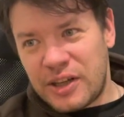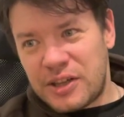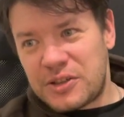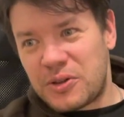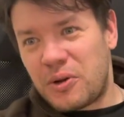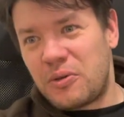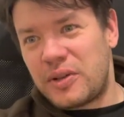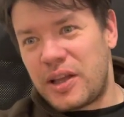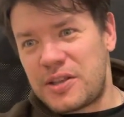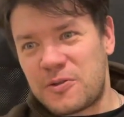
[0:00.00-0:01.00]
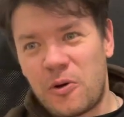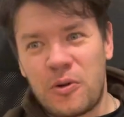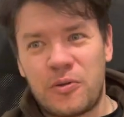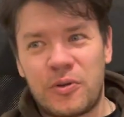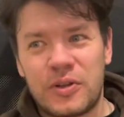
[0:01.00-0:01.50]
So that's
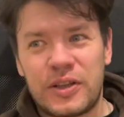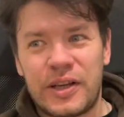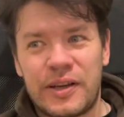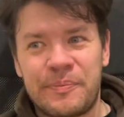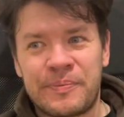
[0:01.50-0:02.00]
all for the